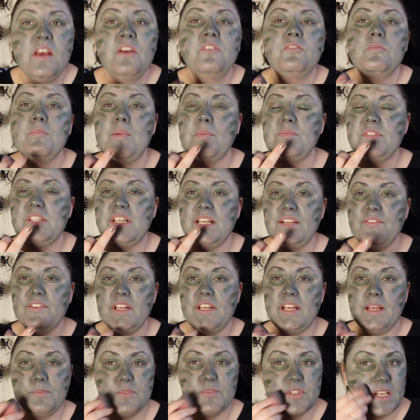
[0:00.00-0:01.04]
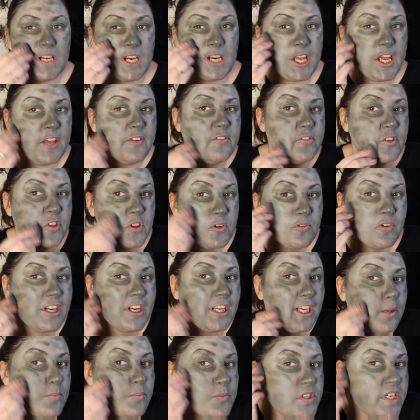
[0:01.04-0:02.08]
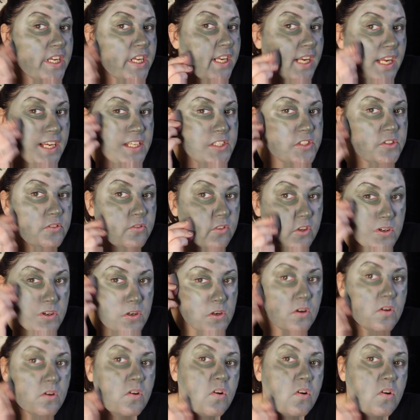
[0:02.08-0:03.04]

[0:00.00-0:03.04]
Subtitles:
Remember to leave your lips clear for the red lipstick later on.